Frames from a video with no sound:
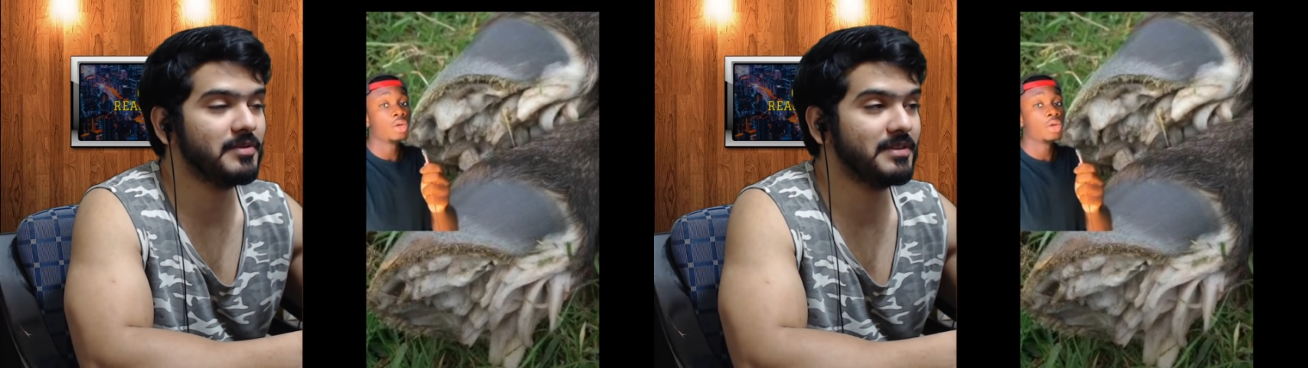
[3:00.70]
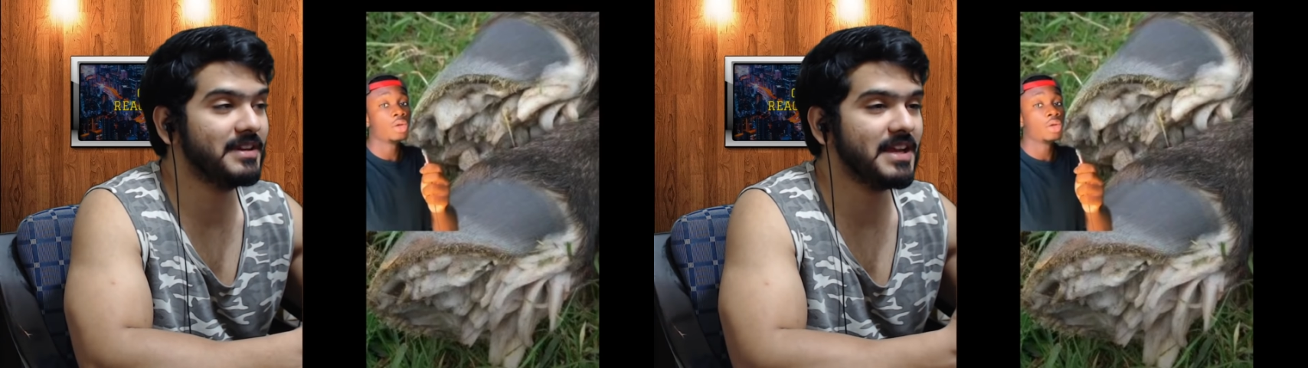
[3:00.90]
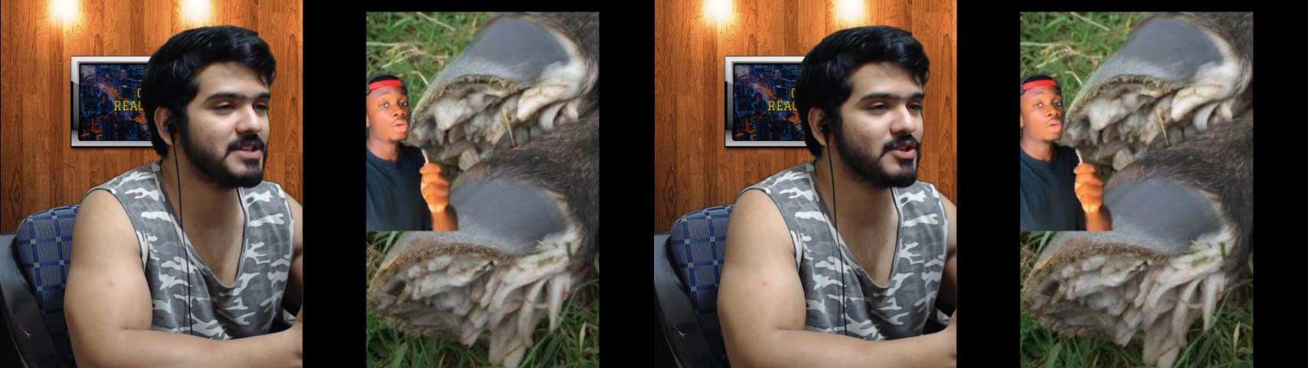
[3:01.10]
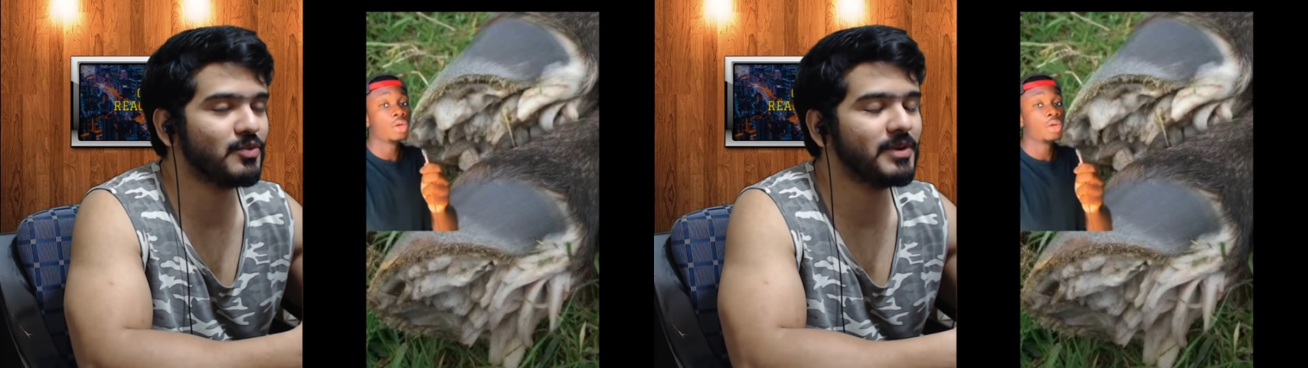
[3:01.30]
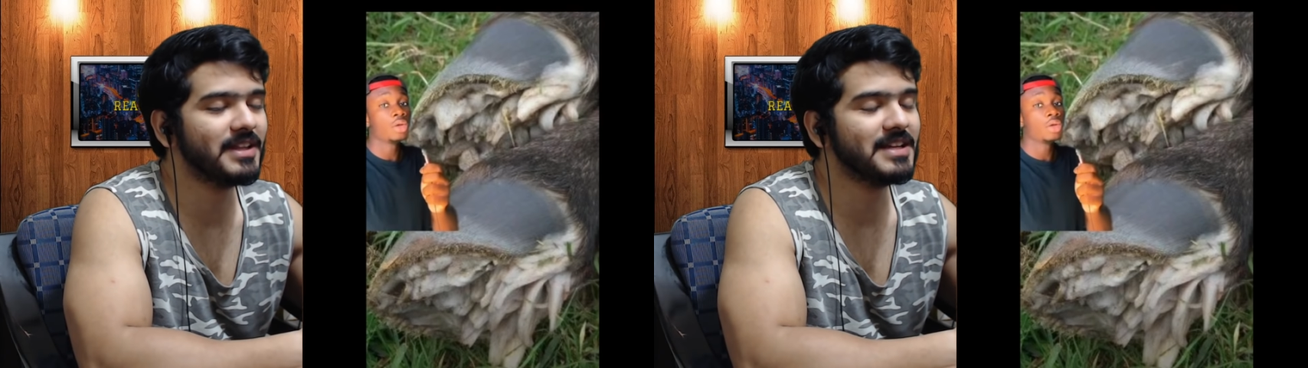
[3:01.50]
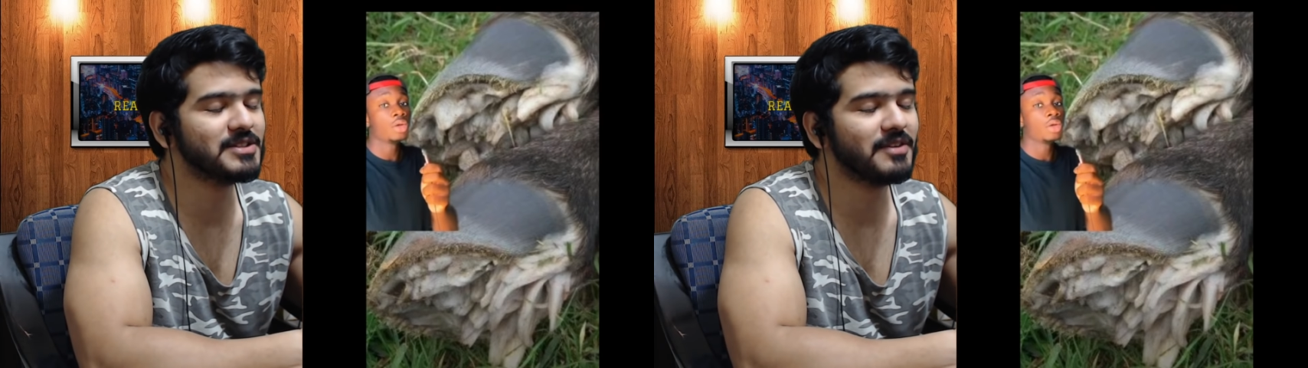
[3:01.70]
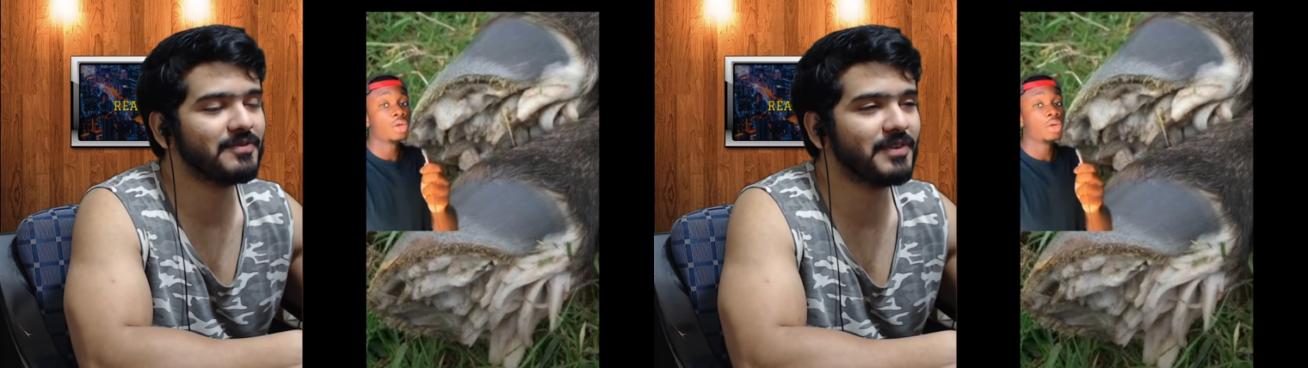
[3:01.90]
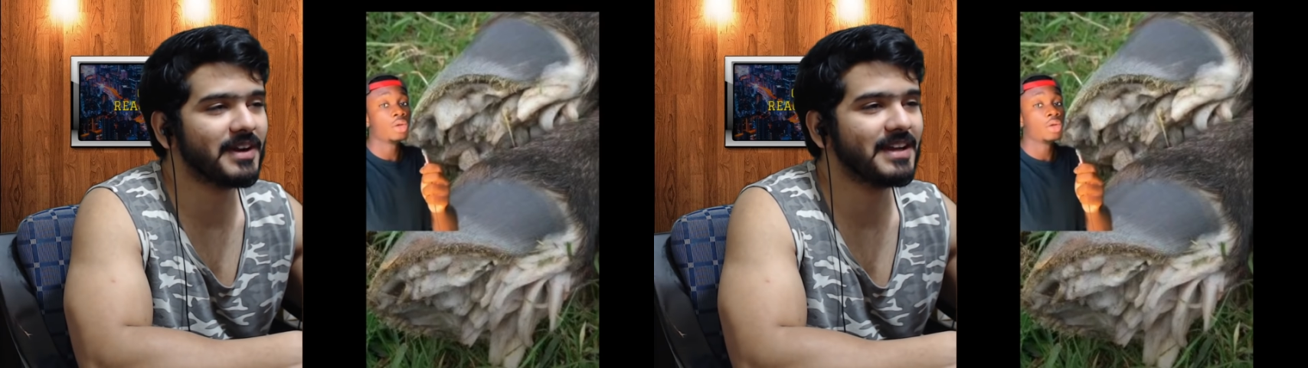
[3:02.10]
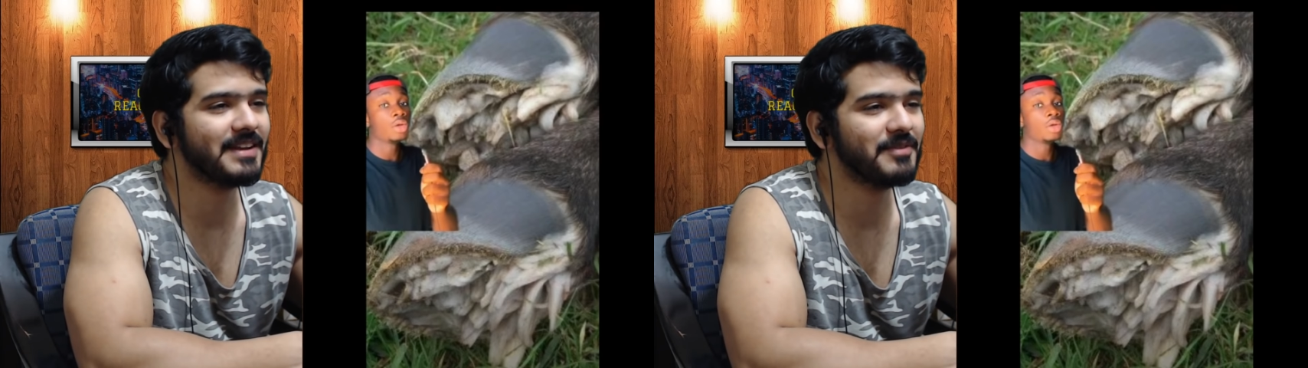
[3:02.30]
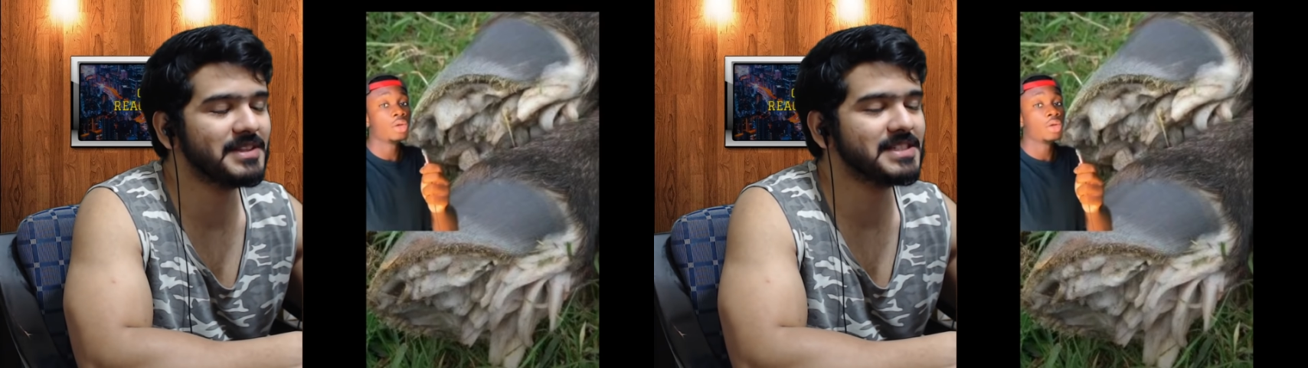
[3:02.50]
Speaker 1: nature realized, oh fuck
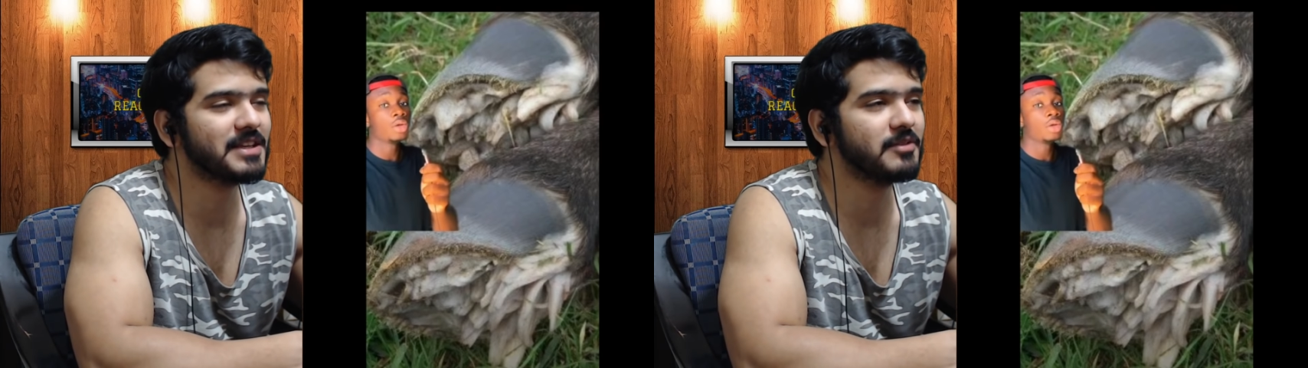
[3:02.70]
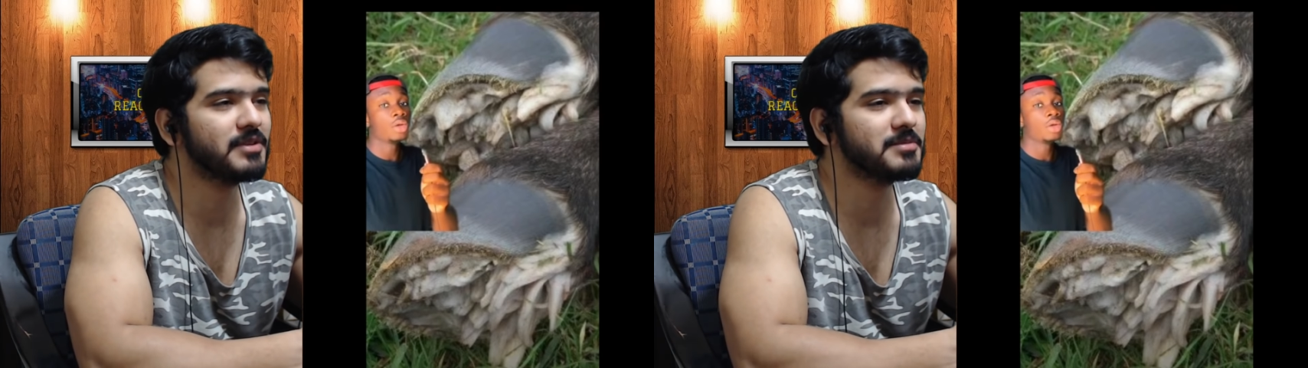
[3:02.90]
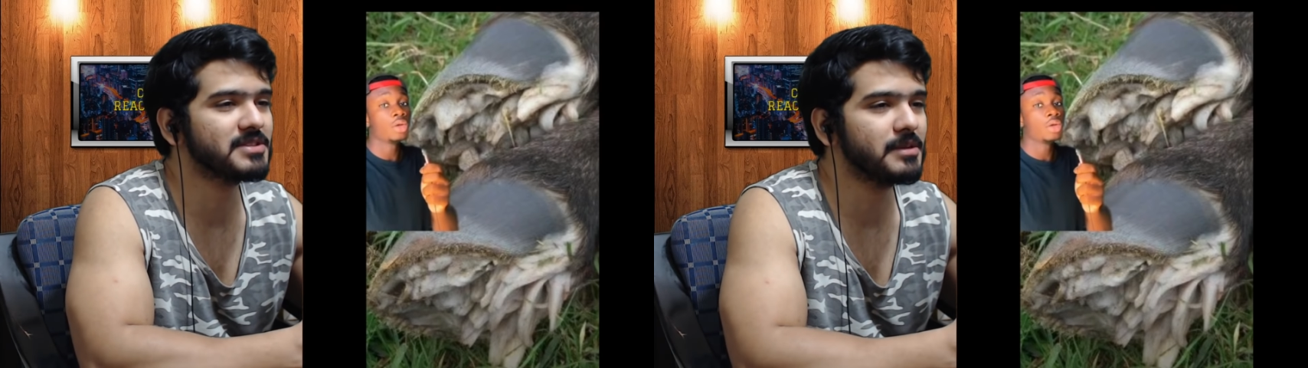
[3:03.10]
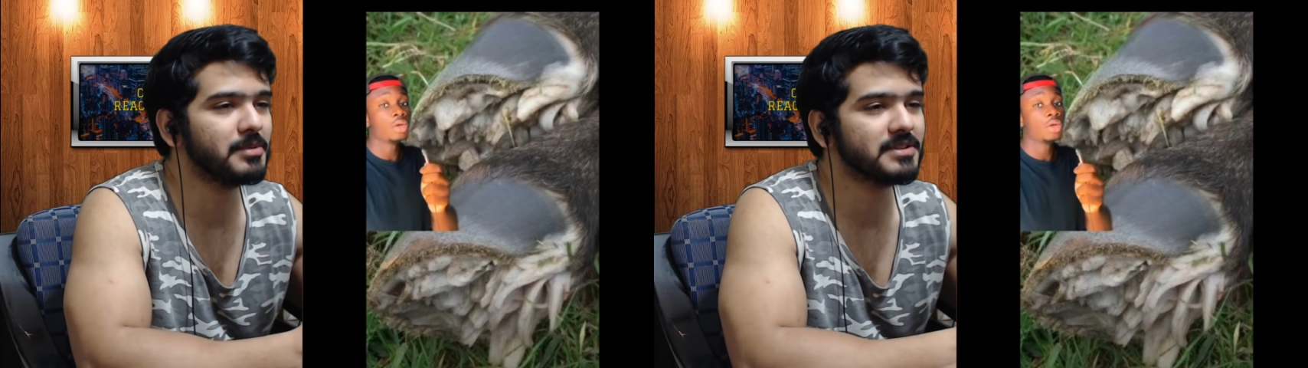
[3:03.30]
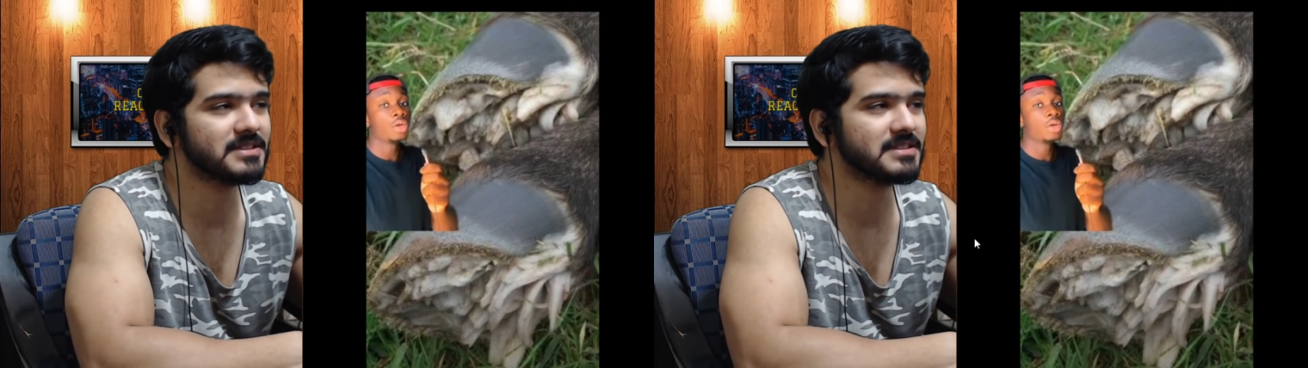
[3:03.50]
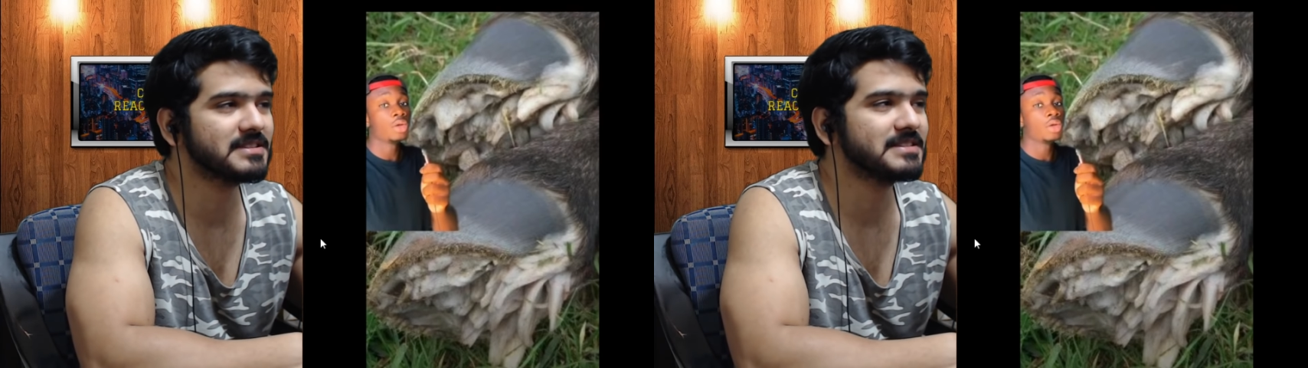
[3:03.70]
it, we'll just give them slippers.